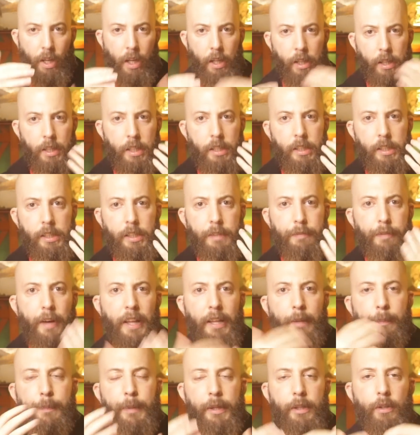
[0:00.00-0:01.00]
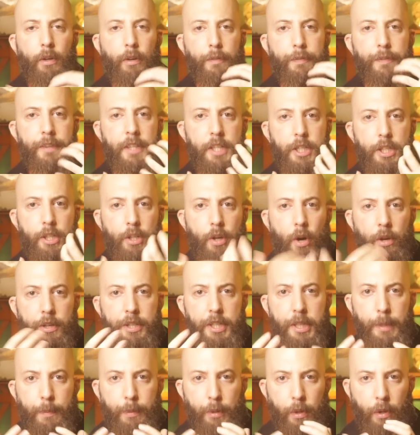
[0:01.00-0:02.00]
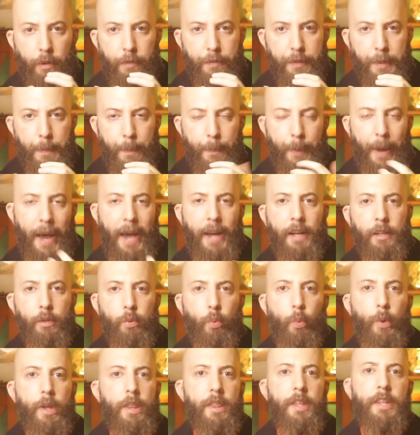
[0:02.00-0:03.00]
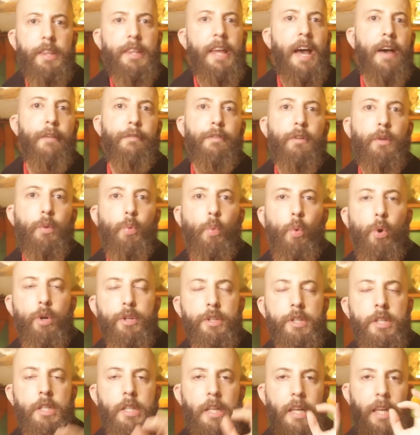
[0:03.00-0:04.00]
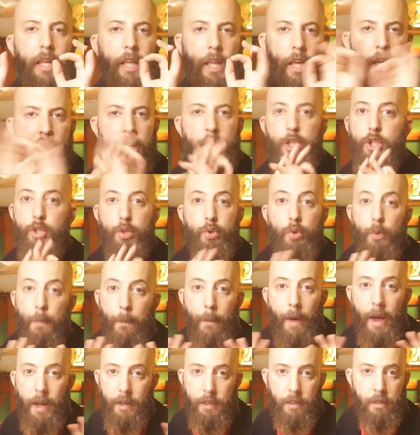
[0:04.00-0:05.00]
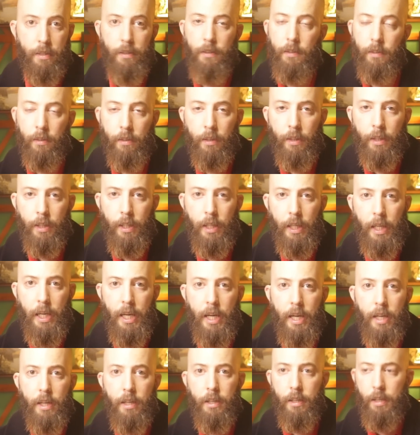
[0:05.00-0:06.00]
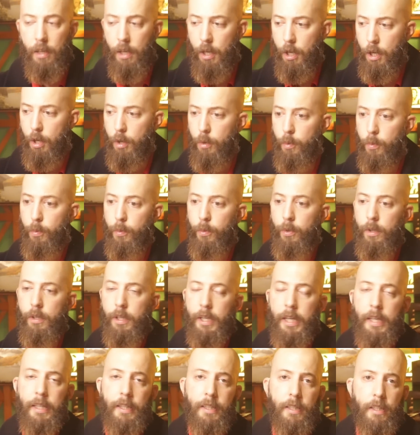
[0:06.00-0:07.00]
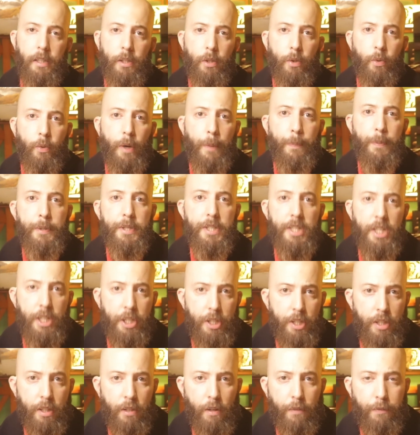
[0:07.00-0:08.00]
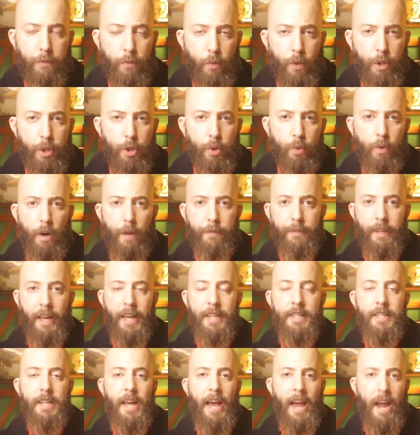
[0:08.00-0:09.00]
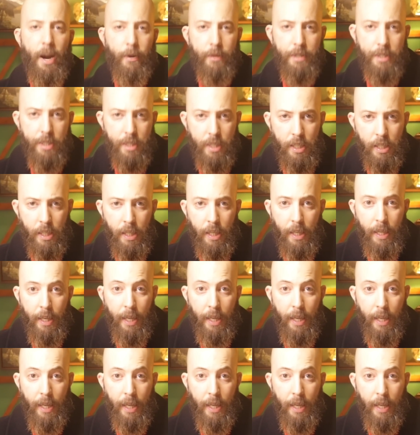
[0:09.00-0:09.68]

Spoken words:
The development of this concept of the pact with the devil was instrumental in the reposition of witchcraft as heresy